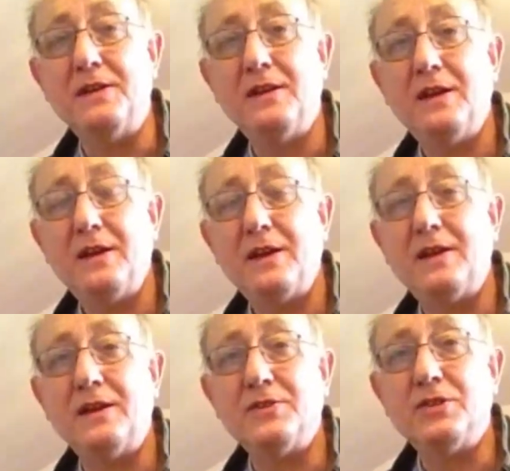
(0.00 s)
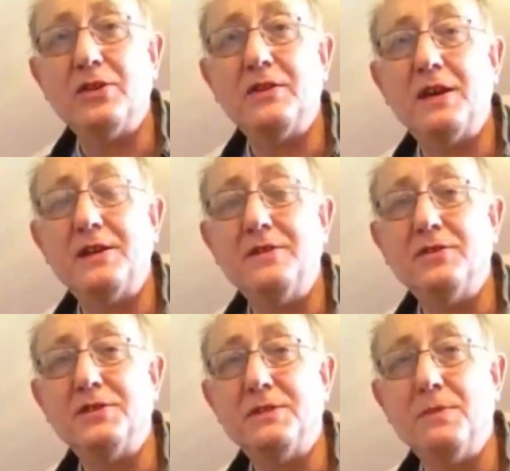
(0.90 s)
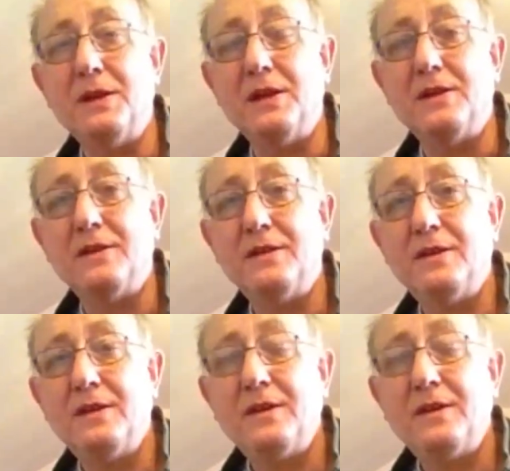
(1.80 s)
in, and I'll show you that in just a minute.